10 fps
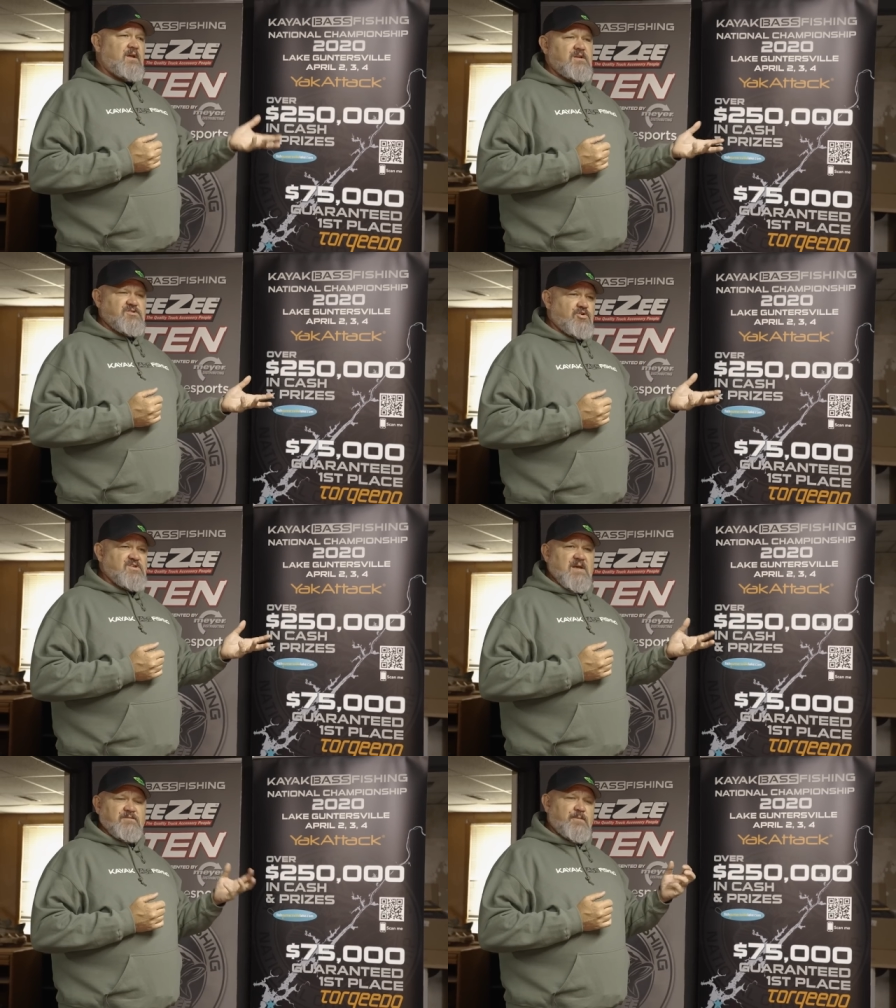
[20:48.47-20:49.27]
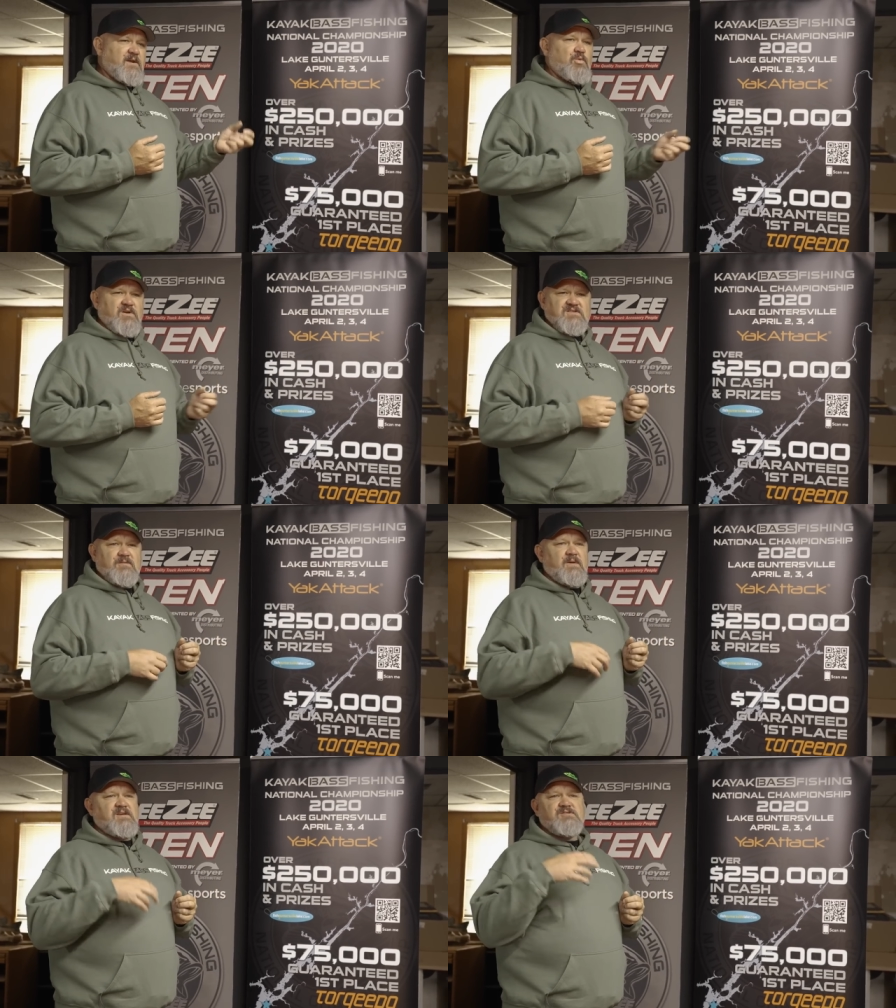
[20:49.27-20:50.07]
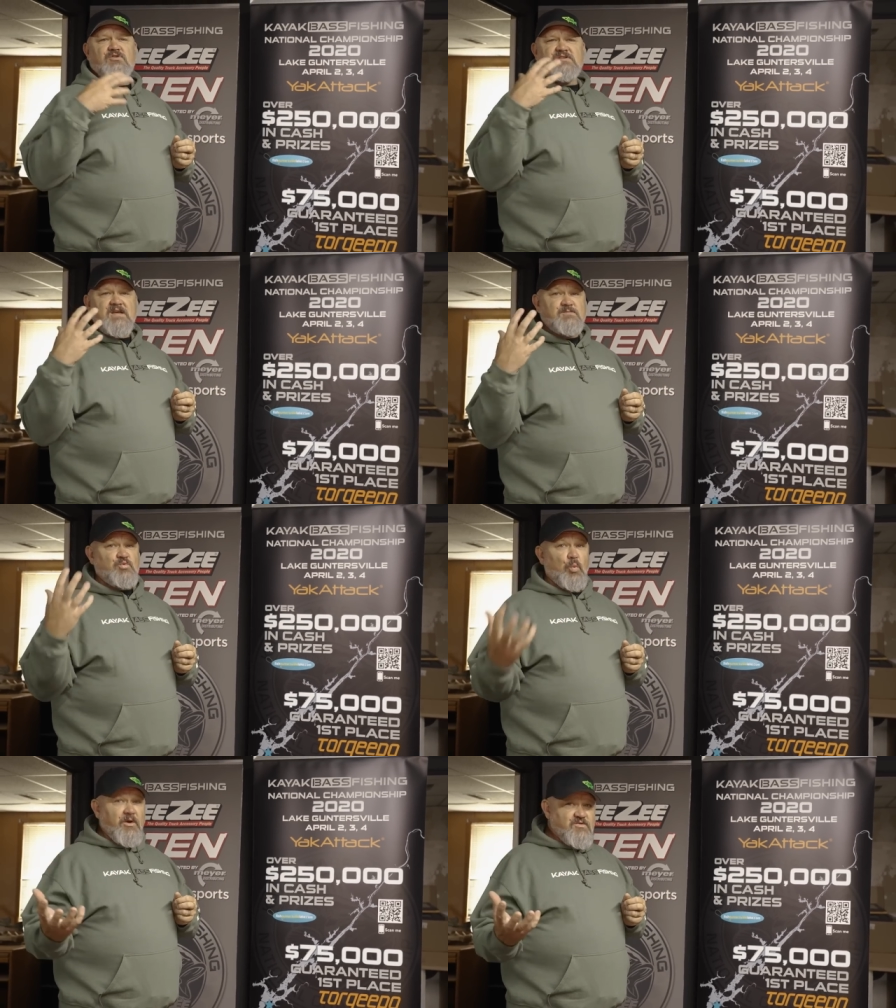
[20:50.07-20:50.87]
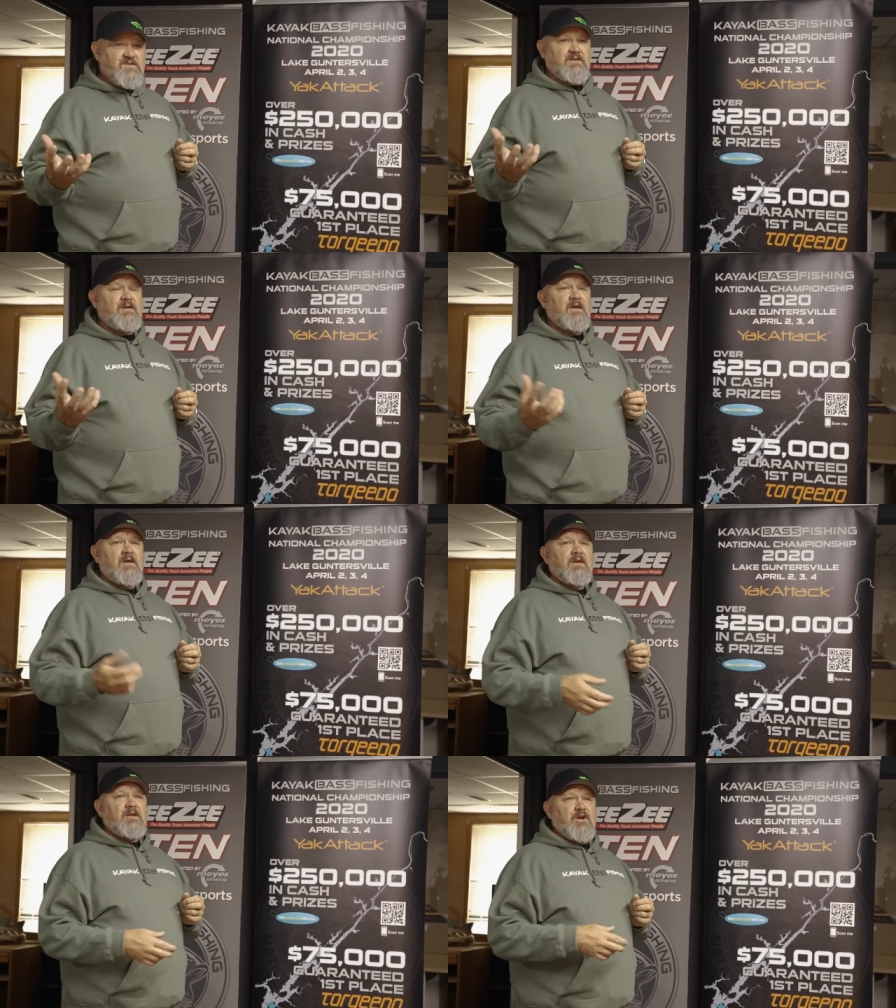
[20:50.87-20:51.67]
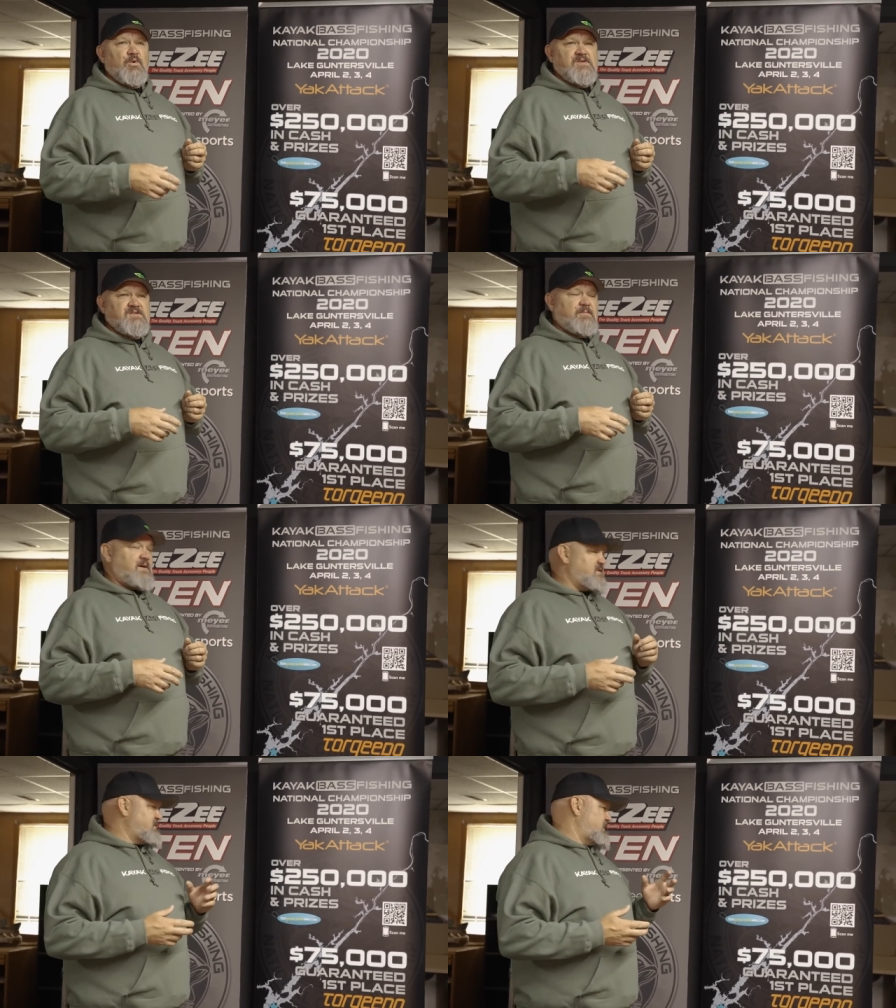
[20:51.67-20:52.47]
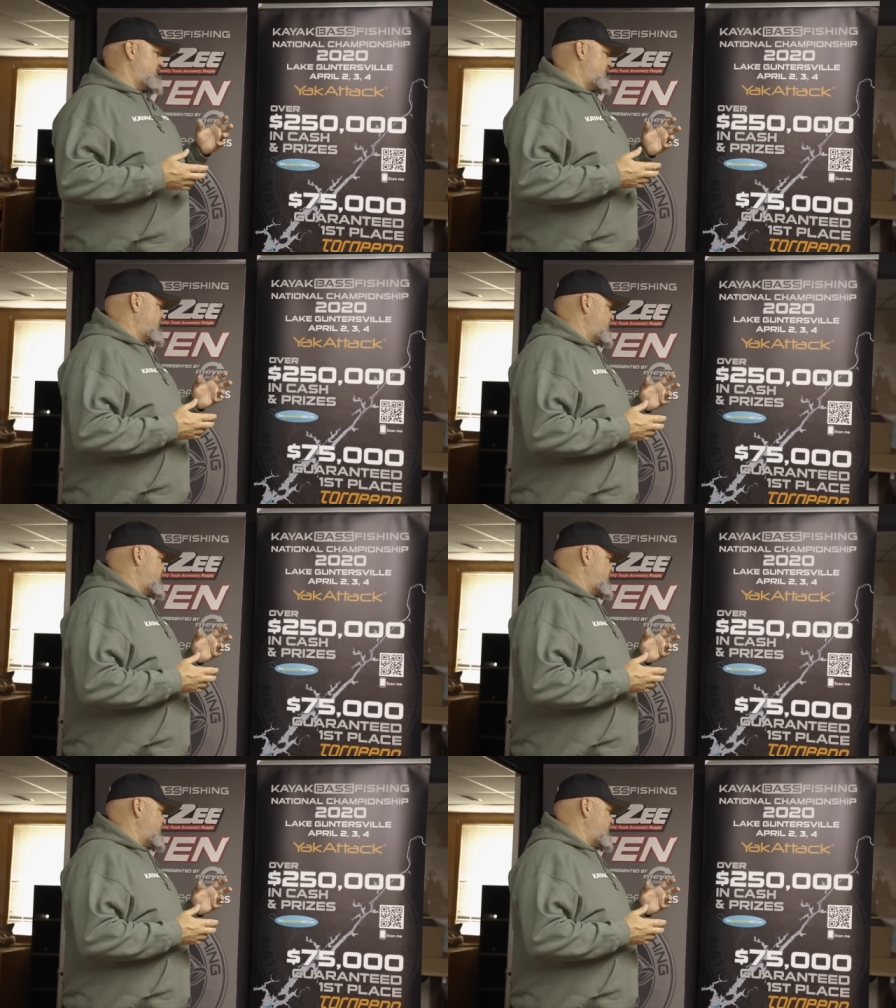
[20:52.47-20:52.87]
Certain times Pickwick's the best. Certain times Wilson you know, is the best. And